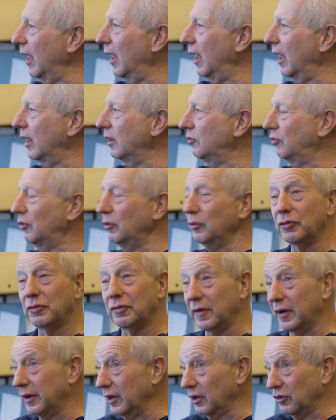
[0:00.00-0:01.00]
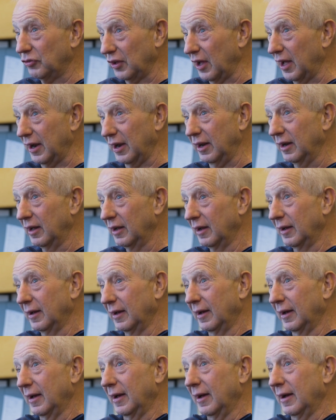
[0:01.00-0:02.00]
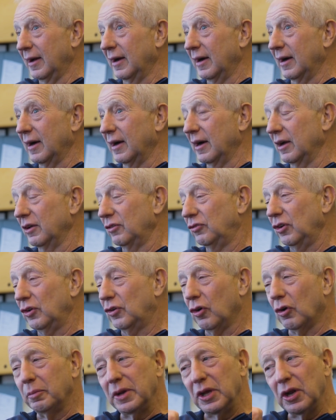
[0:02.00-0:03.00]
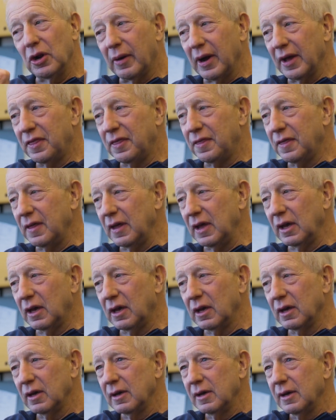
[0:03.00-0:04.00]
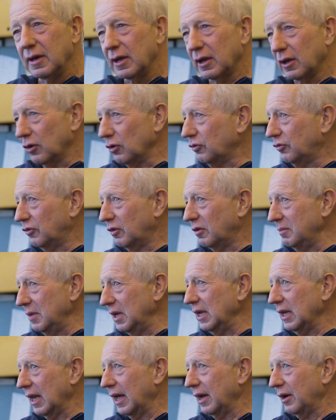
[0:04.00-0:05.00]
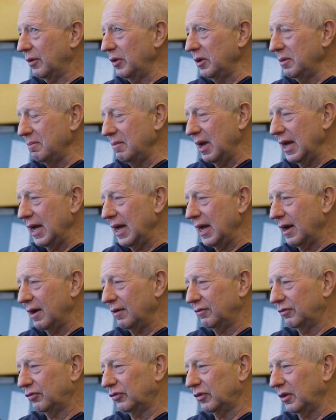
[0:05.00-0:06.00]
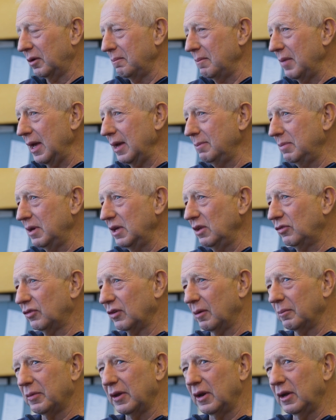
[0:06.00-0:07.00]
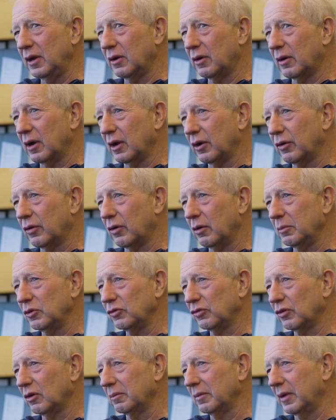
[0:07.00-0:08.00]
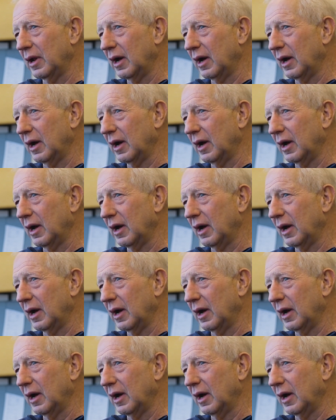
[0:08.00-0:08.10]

And she was very excited. Uh, and she told me, you know, I think it looks to me like we may have, there may be something here on chromosome